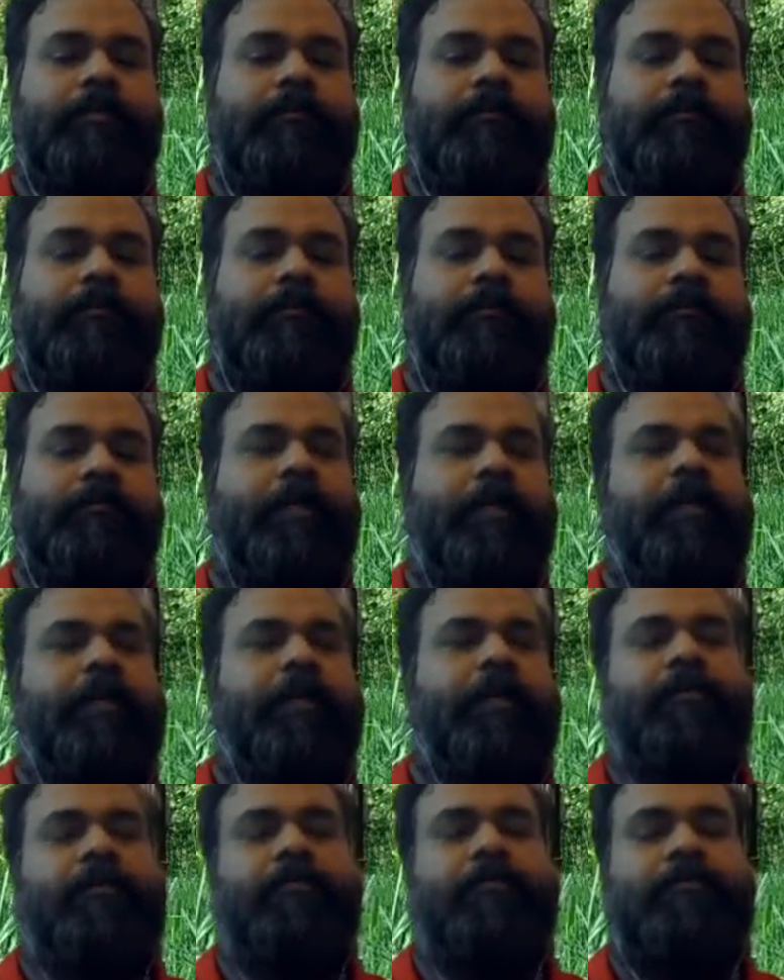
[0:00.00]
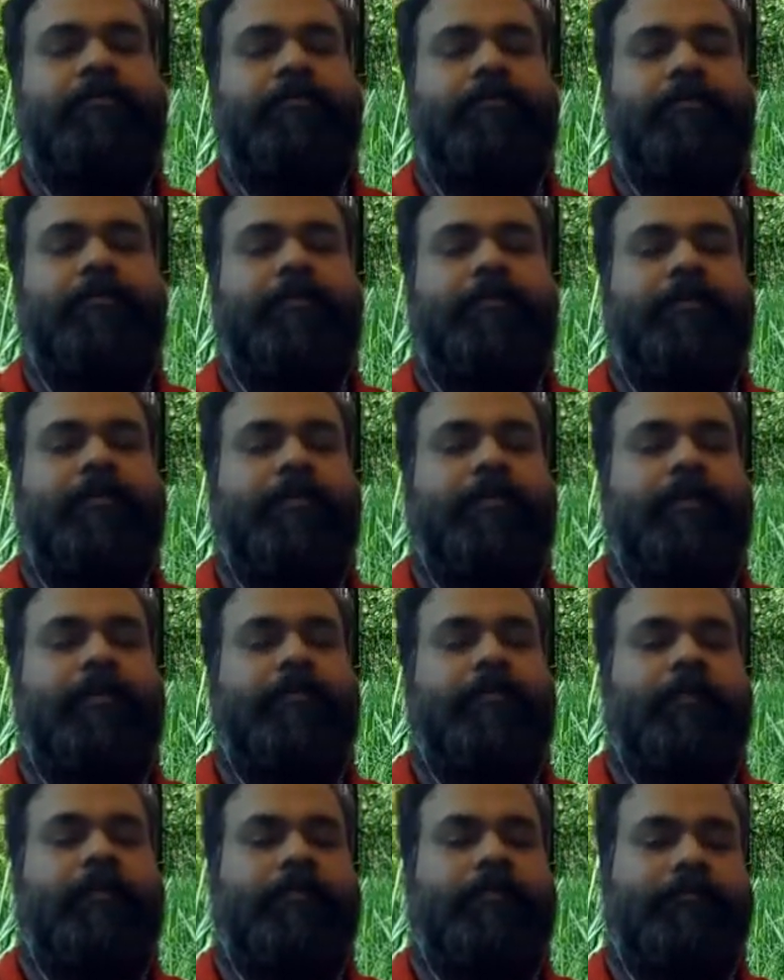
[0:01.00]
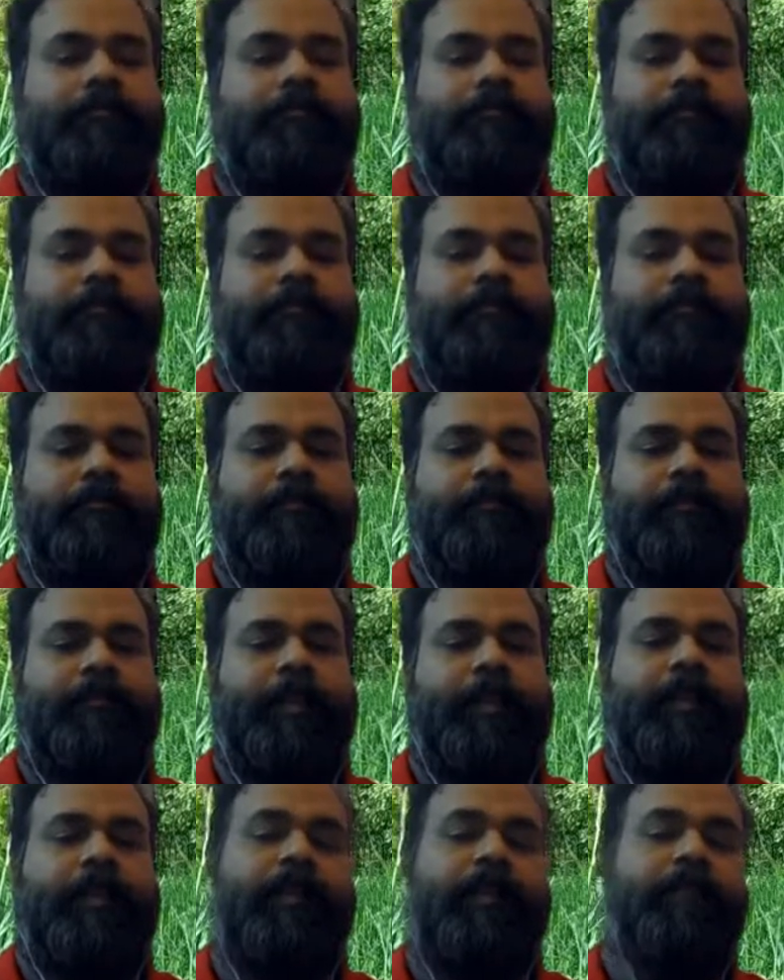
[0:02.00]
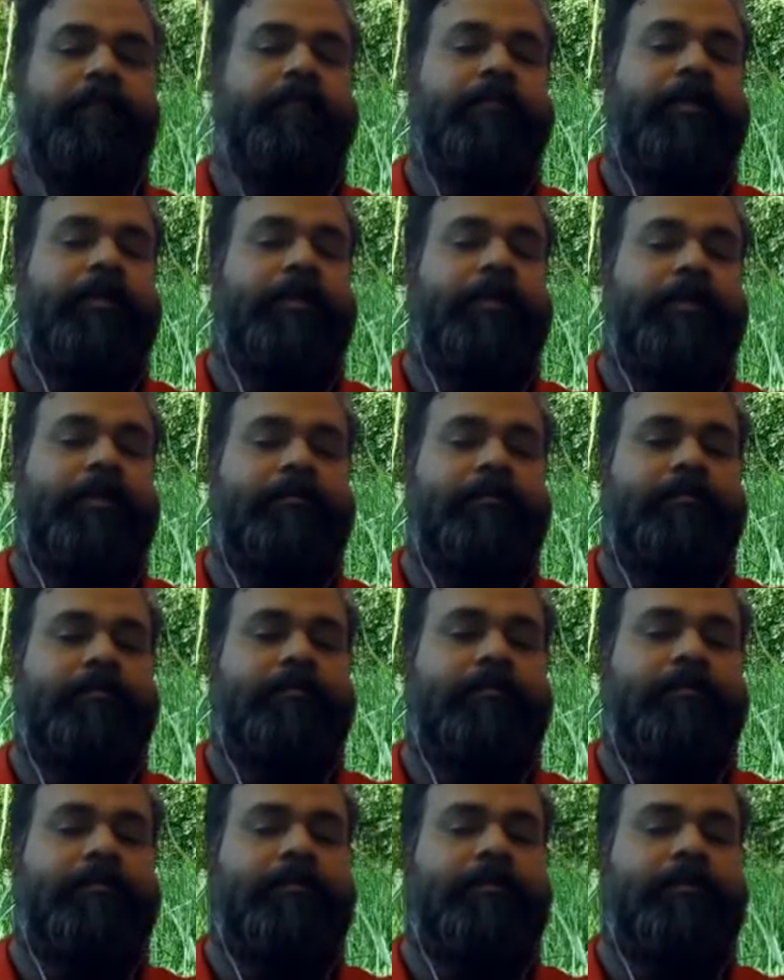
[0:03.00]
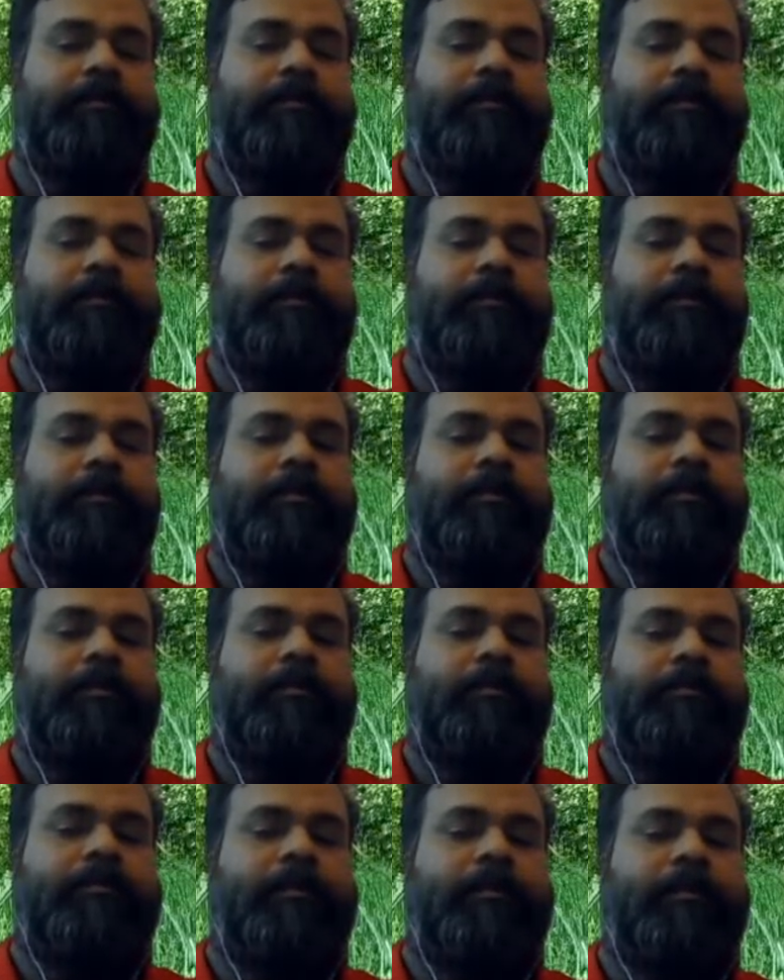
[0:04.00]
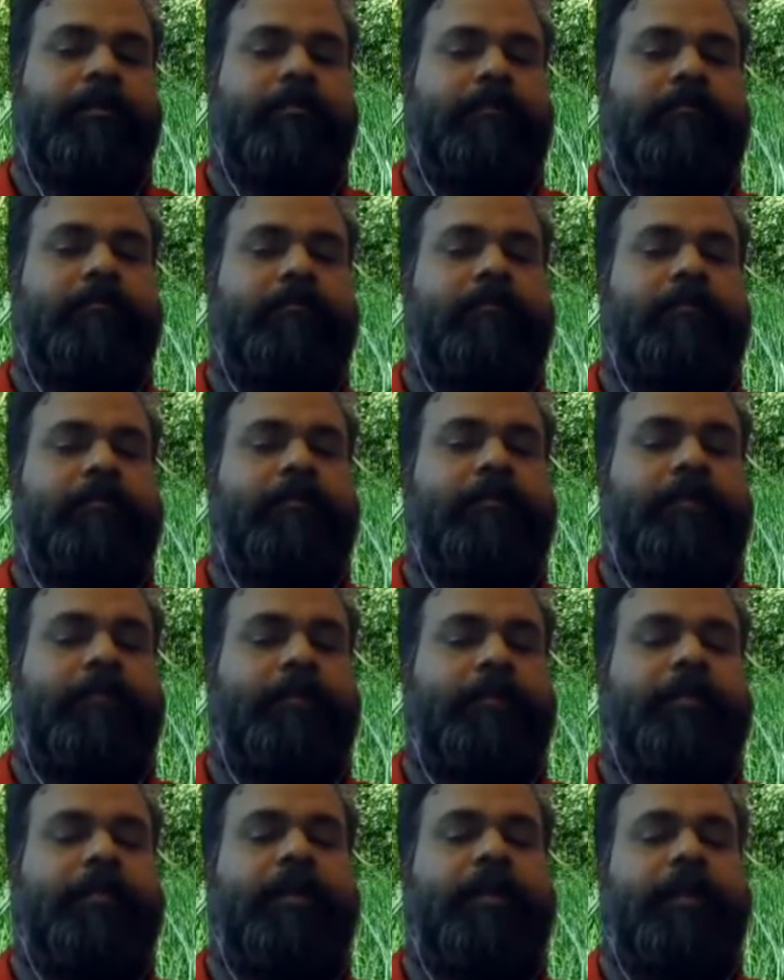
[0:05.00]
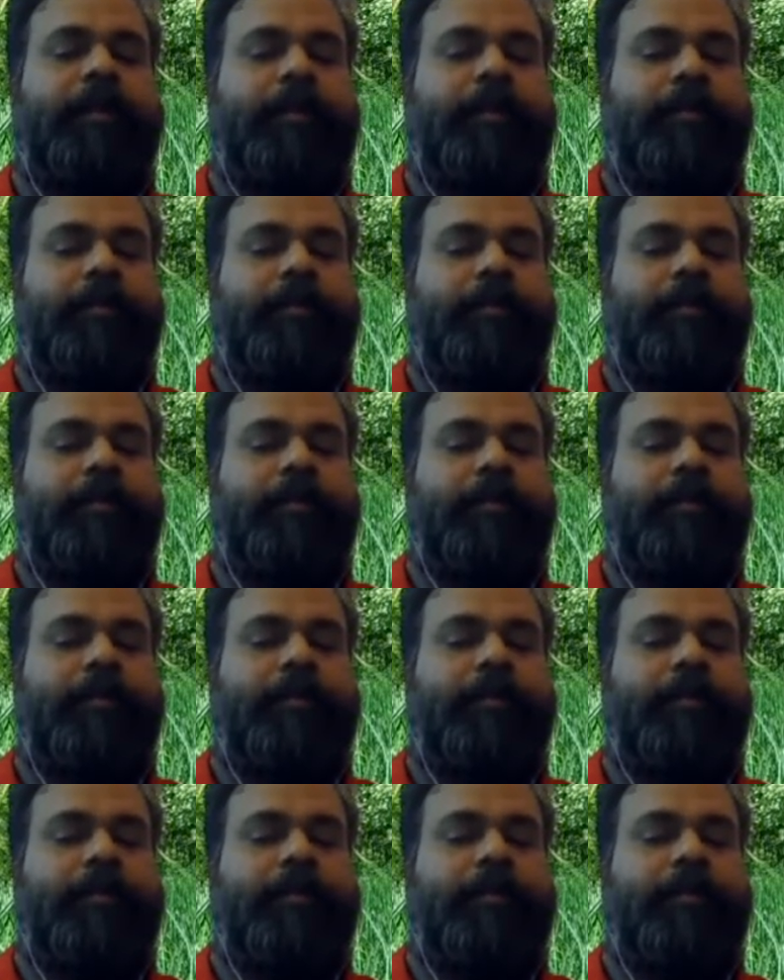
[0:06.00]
from Aries is Libra. Libra has Sun debilitated.